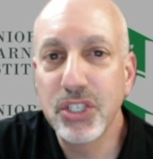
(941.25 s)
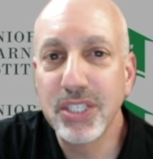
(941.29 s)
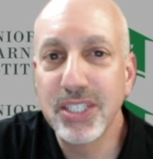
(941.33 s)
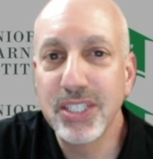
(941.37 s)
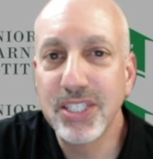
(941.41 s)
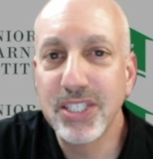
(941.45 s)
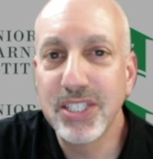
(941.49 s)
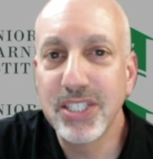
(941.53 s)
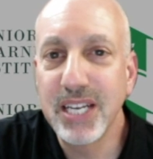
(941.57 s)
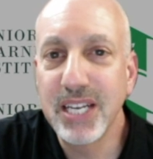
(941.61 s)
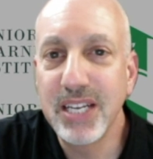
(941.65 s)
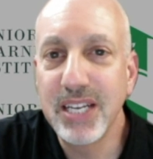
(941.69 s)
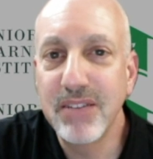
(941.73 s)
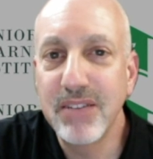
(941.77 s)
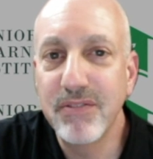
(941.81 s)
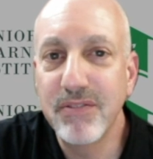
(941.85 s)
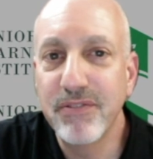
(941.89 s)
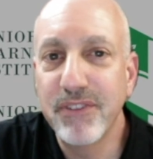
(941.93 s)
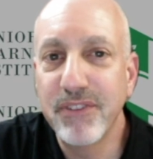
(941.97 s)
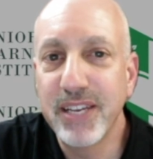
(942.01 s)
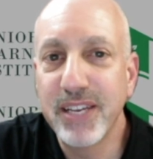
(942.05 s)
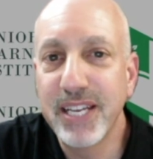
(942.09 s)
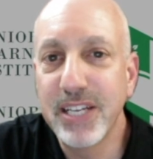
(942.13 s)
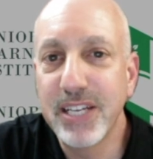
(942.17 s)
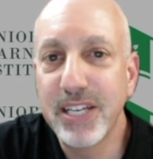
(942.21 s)
estate and
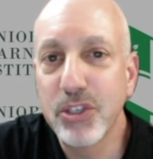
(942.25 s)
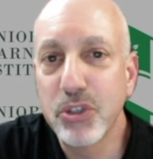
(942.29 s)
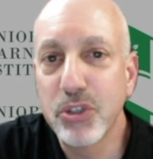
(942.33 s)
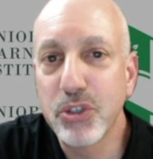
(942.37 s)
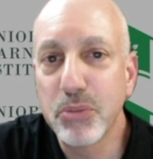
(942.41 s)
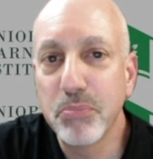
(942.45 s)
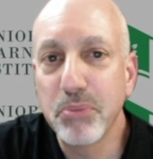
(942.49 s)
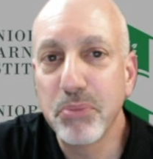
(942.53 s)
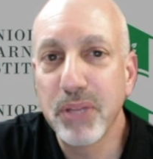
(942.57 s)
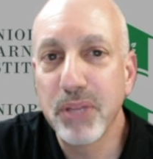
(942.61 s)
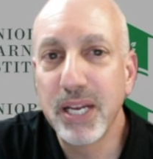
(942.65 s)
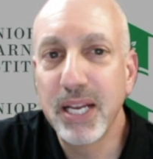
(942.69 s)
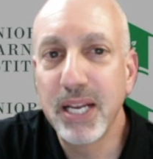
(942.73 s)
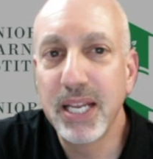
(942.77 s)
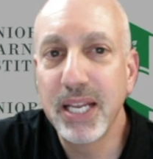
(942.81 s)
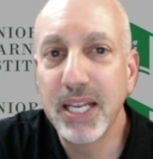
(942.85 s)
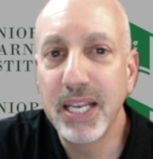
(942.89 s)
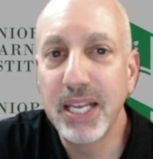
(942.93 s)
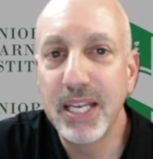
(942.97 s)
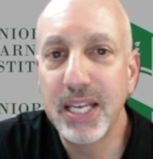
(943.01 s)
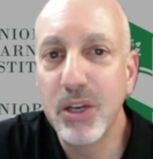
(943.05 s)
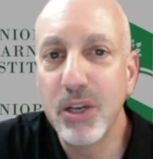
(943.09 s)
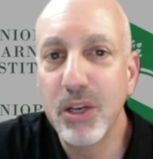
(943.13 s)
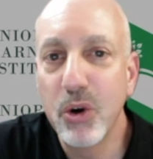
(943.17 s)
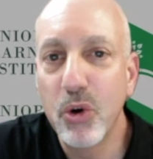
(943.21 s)
financial planning,
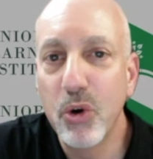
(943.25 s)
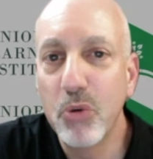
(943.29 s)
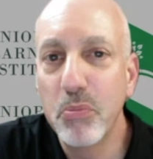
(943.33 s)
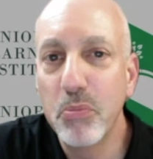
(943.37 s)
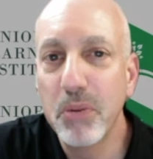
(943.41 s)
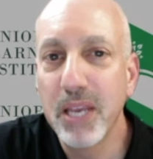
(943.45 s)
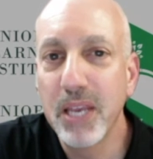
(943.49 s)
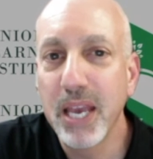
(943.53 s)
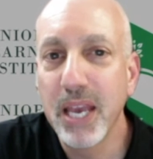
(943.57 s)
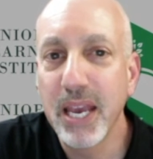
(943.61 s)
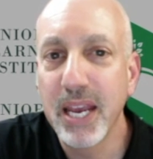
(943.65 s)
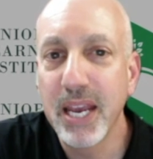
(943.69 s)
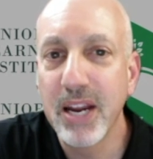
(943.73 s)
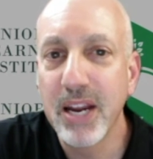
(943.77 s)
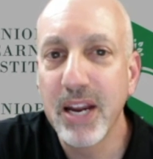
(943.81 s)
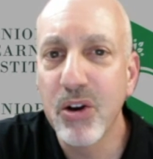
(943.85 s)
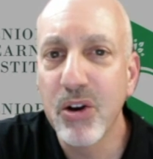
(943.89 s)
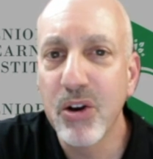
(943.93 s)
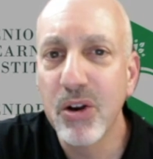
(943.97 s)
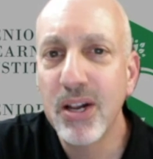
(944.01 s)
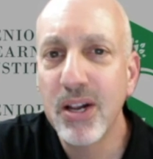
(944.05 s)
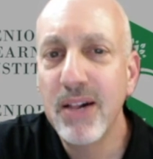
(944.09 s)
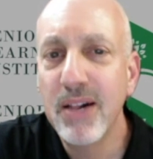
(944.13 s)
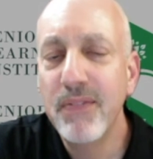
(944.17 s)
in home care,